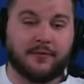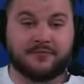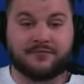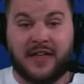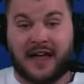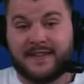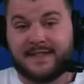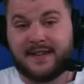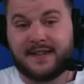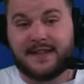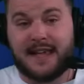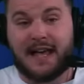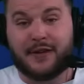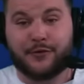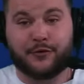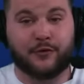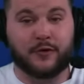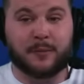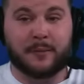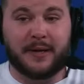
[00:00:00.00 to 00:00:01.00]
That's a
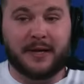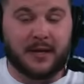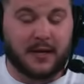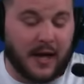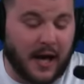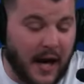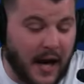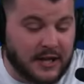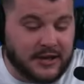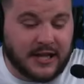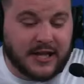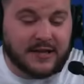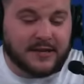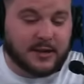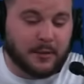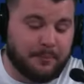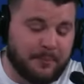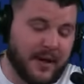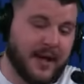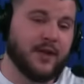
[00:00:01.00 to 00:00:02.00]
yes for me. I think it
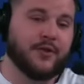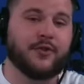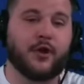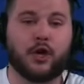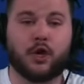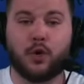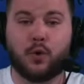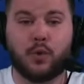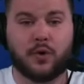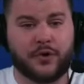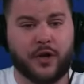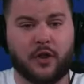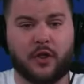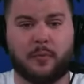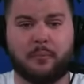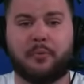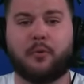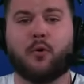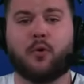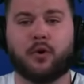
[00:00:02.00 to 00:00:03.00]
depends on who is on the
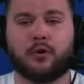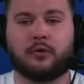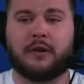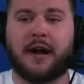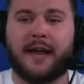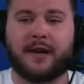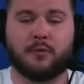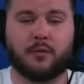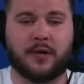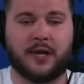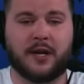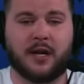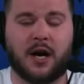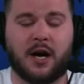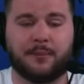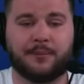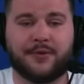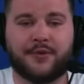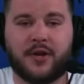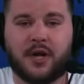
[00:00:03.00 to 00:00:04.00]
board, right, when it
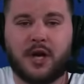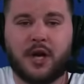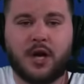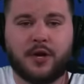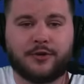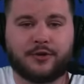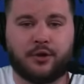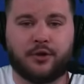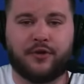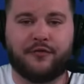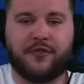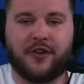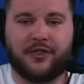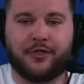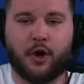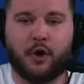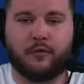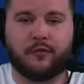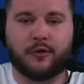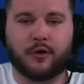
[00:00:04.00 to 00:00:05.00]
comes to the fifth
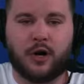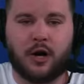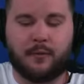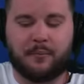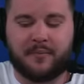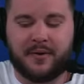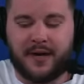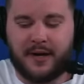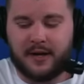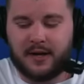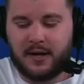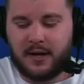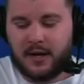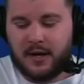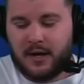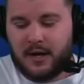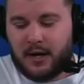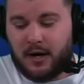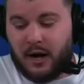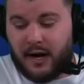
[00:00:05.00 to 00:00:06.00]
overall pick.
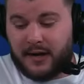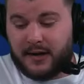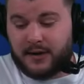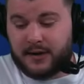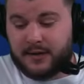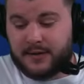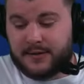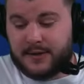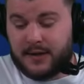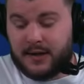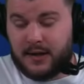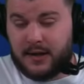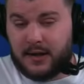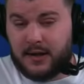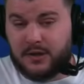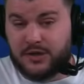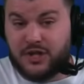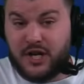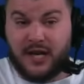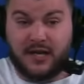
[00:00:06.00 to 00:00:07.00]
Like,
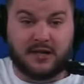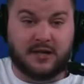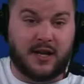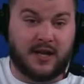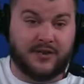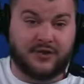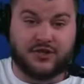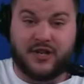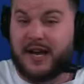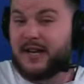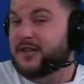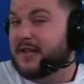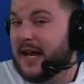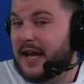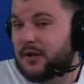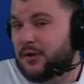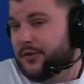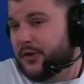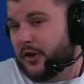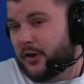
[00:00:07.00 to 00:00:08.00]
is Jane
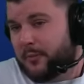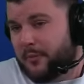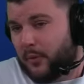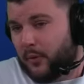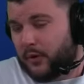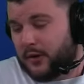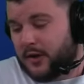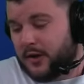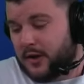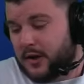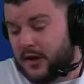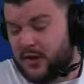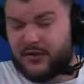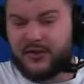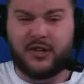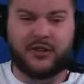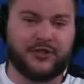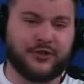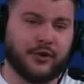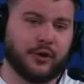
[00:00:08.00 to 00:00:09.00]
Daniels on the board? Is
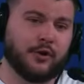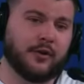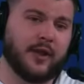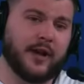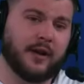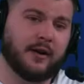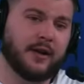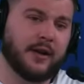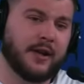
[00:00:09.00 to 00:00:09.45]
he still there?